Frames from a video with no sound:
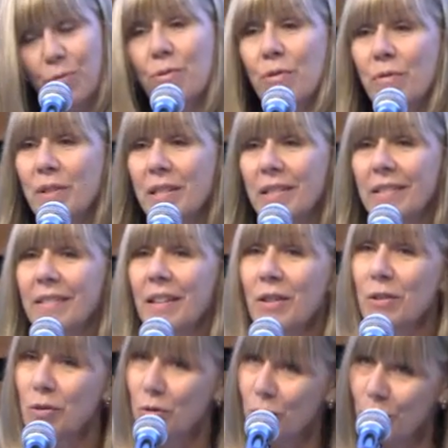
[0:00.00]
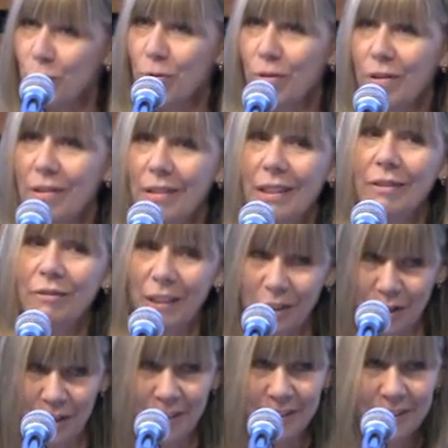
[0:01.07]
proves there's truth in
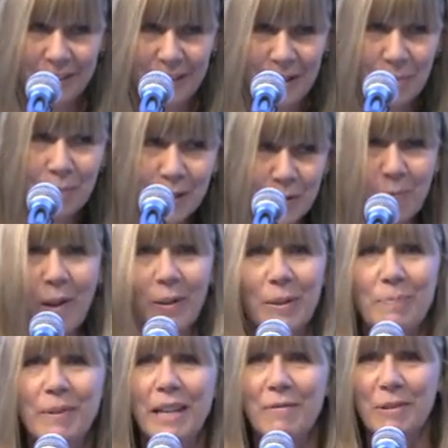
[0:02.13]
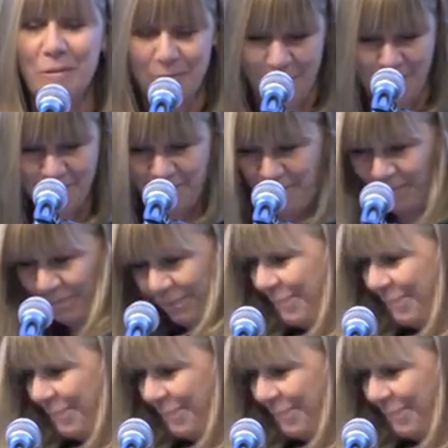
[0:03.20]
fiction. Please welcome David Frum. okay,